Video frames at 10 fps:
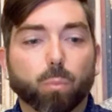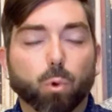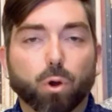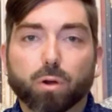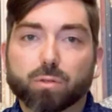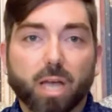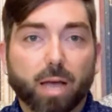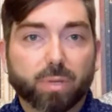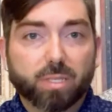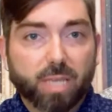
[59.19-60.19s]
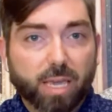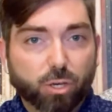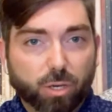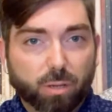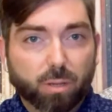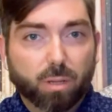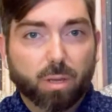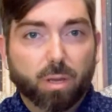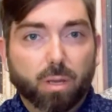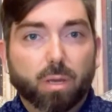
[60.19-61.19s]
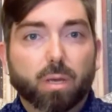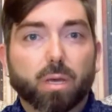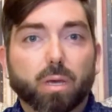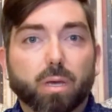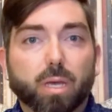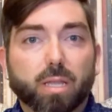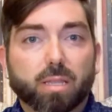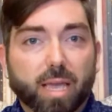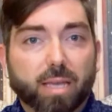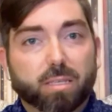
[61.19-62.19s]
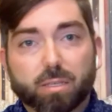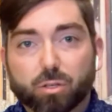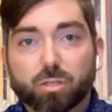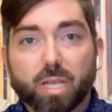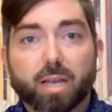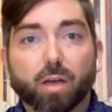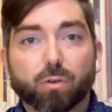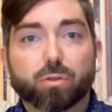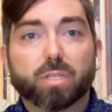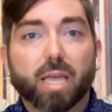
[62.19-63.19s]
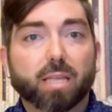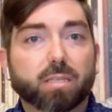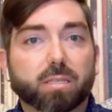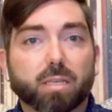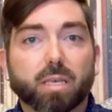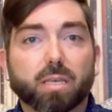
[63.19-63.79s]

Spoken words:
Workers' compensation in Texas, just like other states,